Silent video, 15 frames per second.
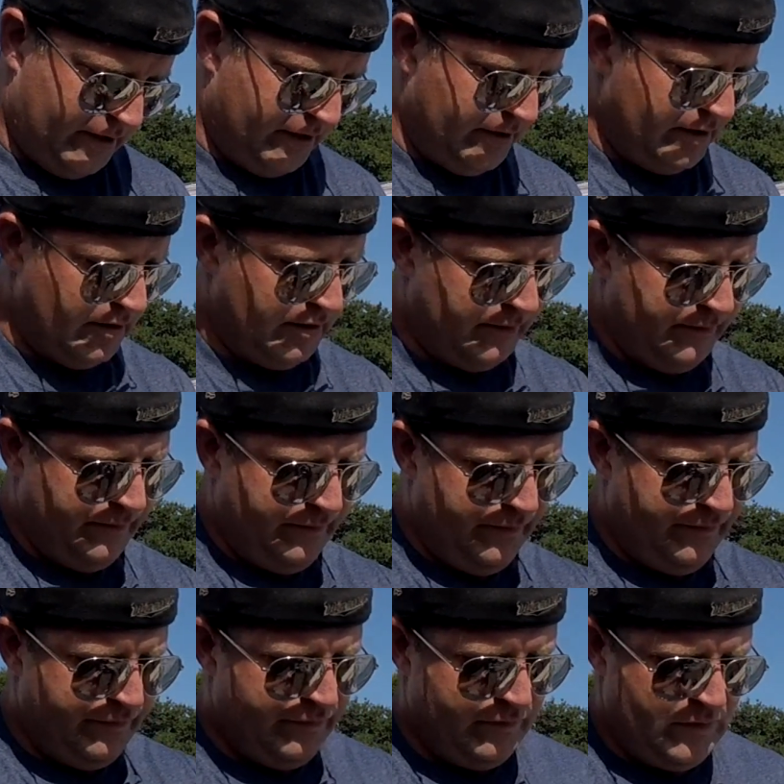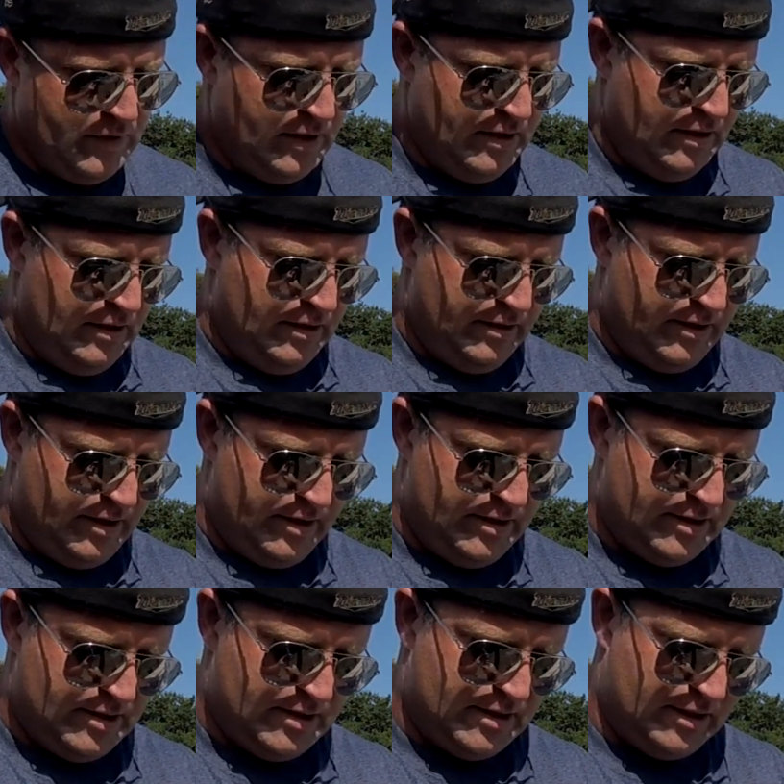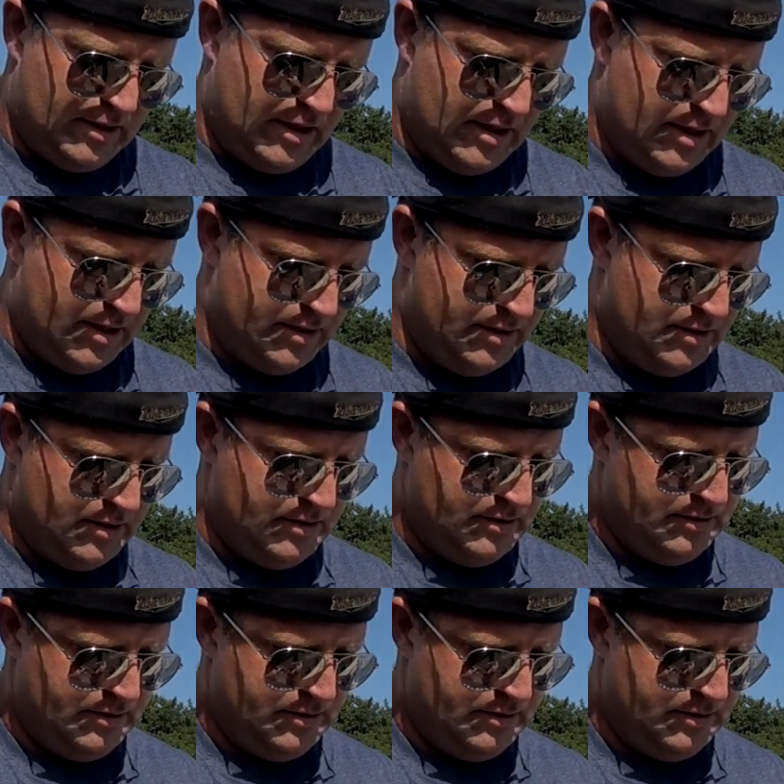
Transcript: in there. Then this slides